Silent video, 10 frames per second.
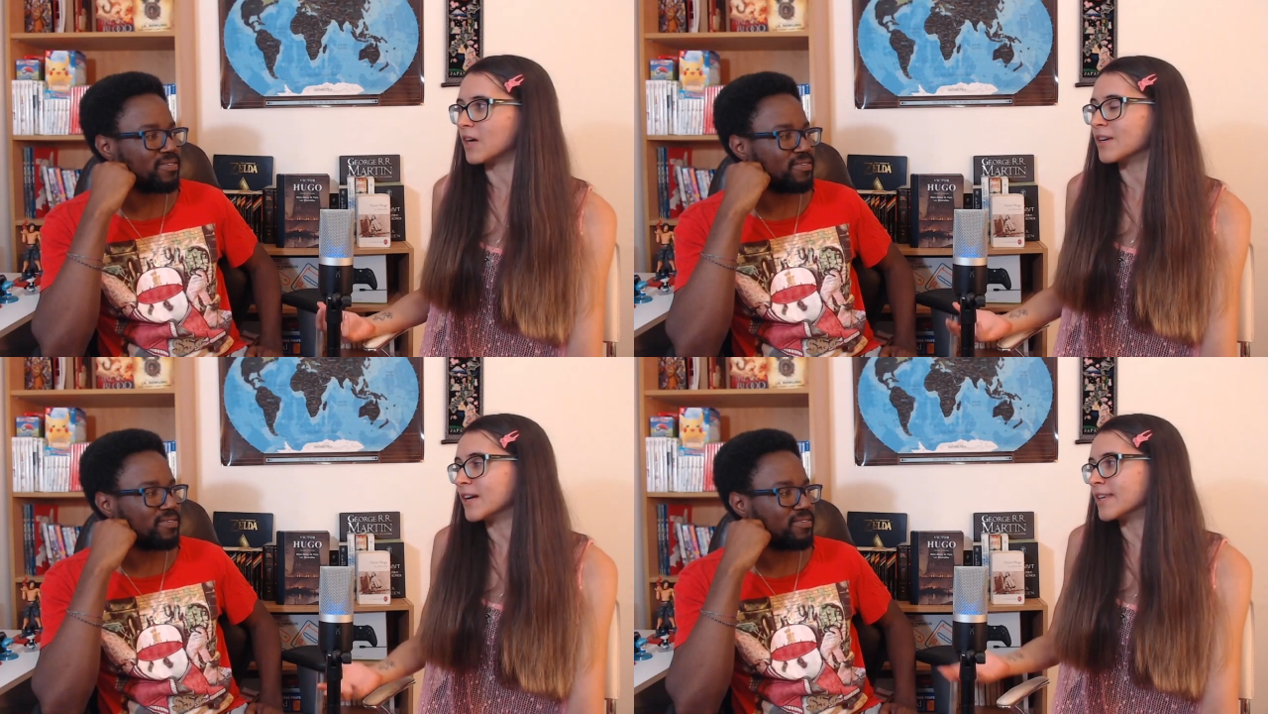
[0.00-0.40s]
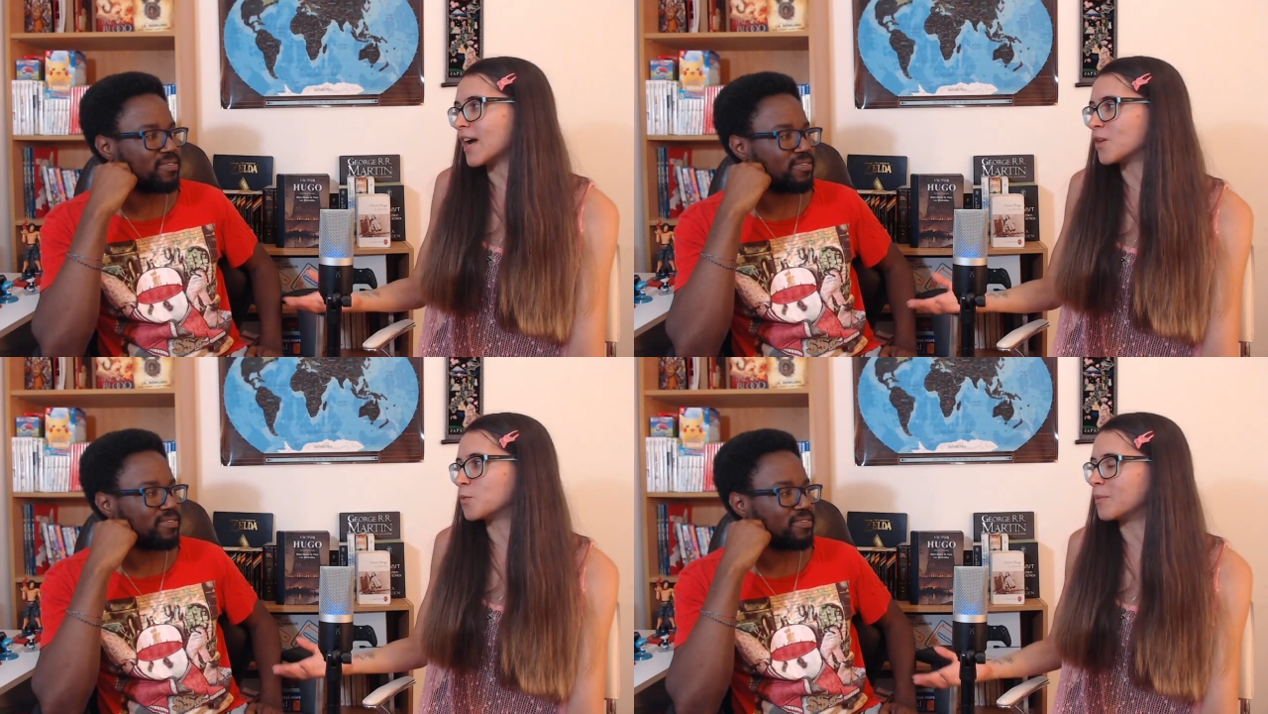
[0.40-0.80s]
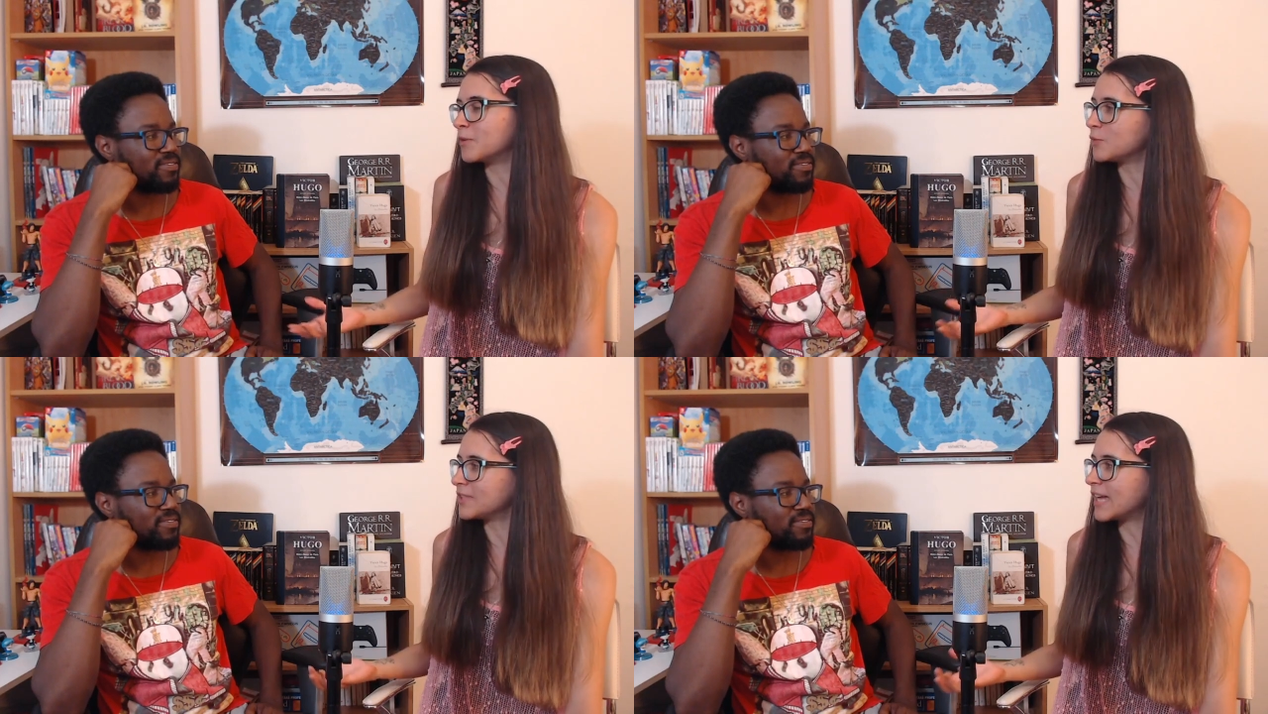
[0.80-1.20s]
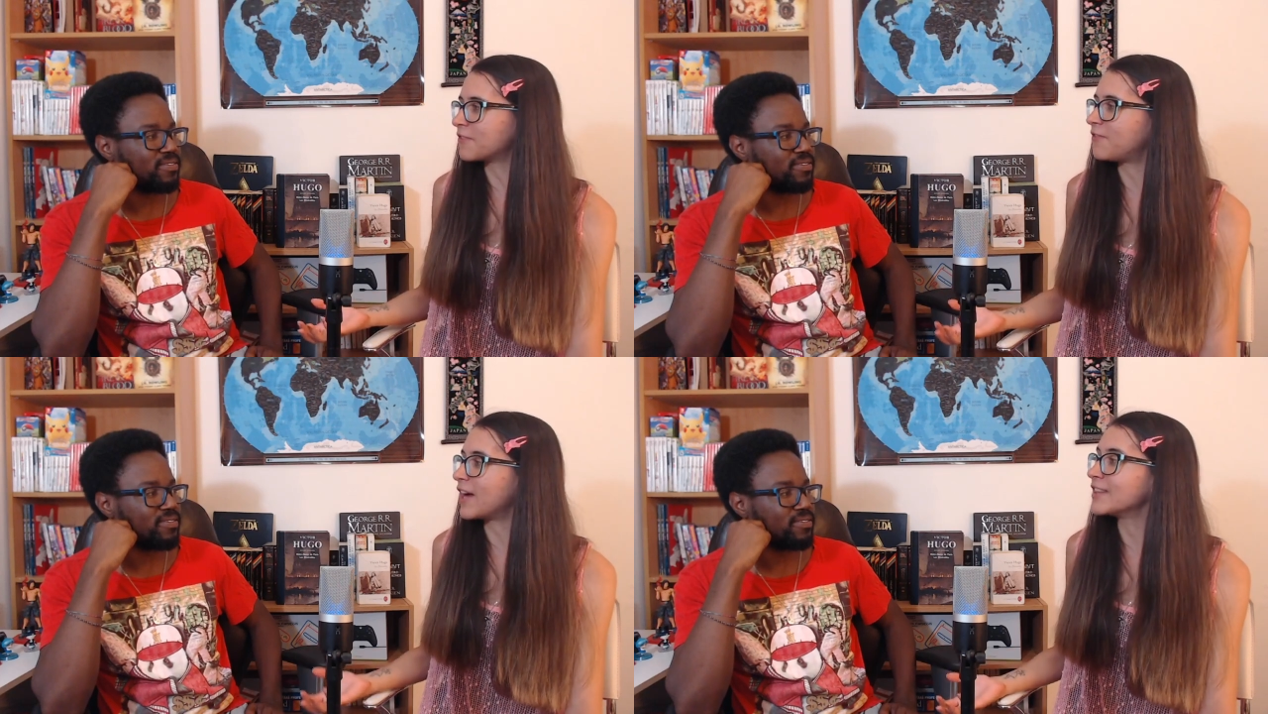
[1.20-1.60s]
Speaker 1: a young woman would not
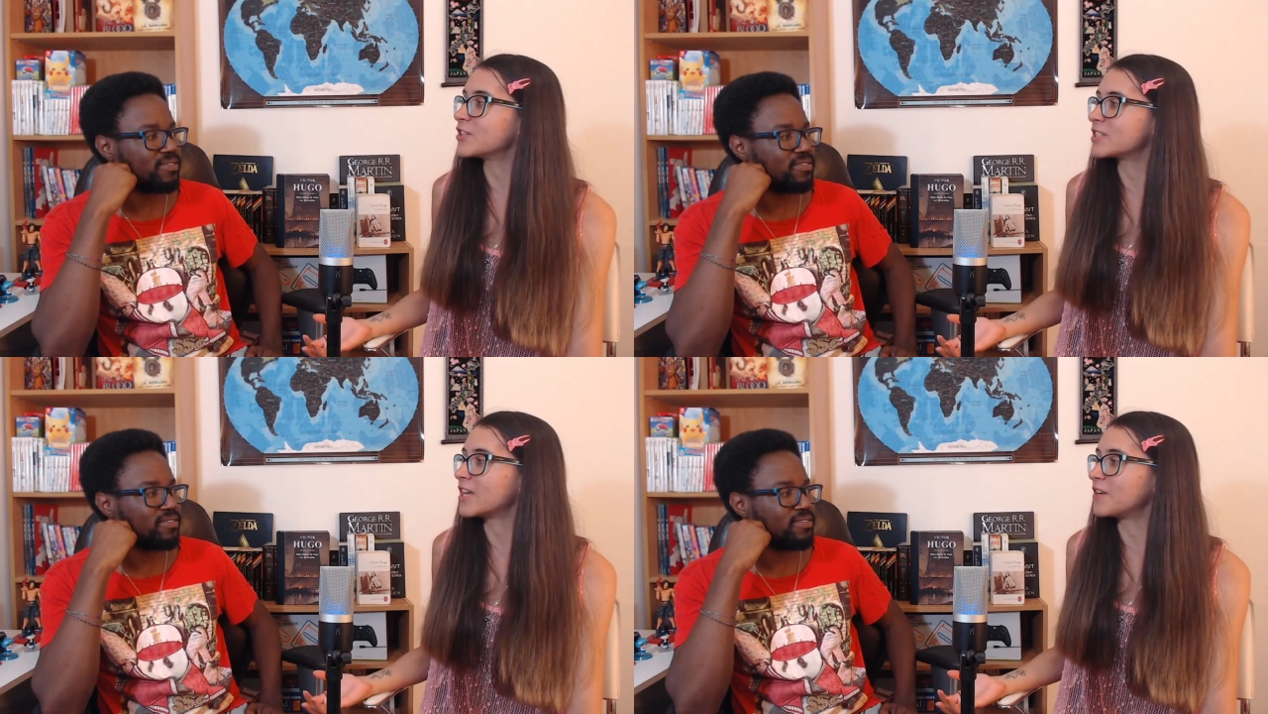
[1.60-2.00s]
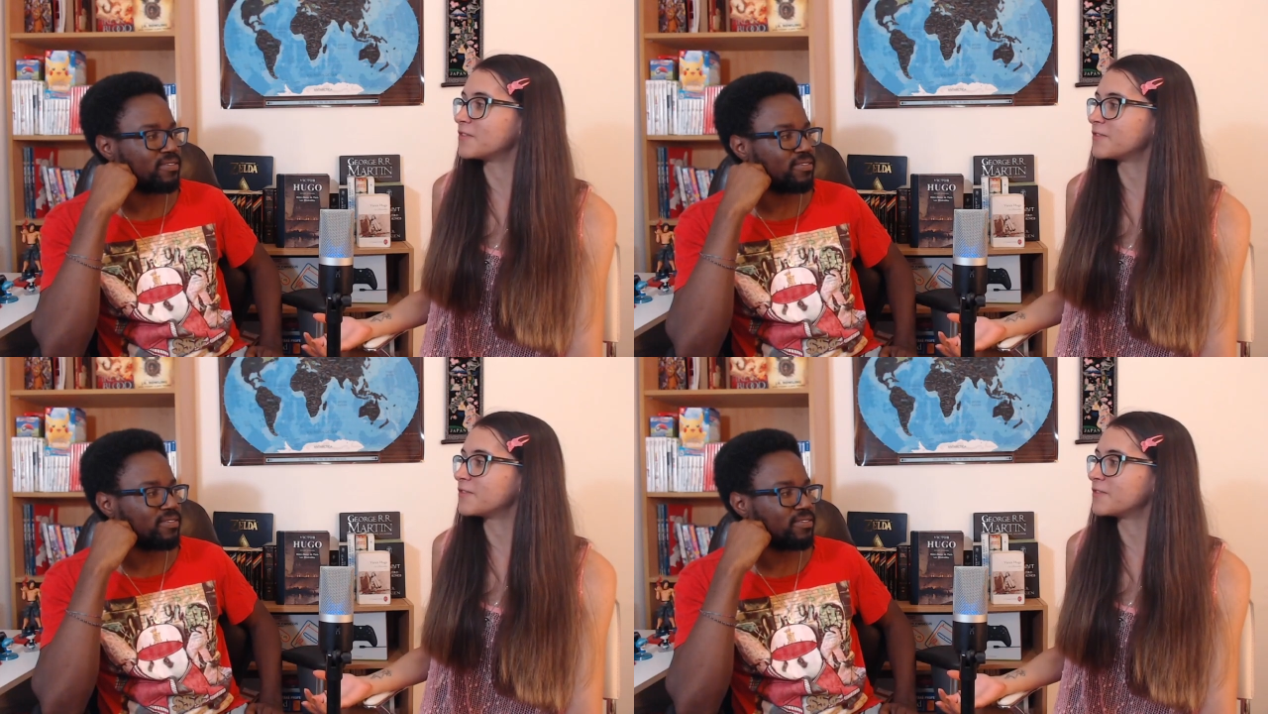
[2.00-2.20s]
find herself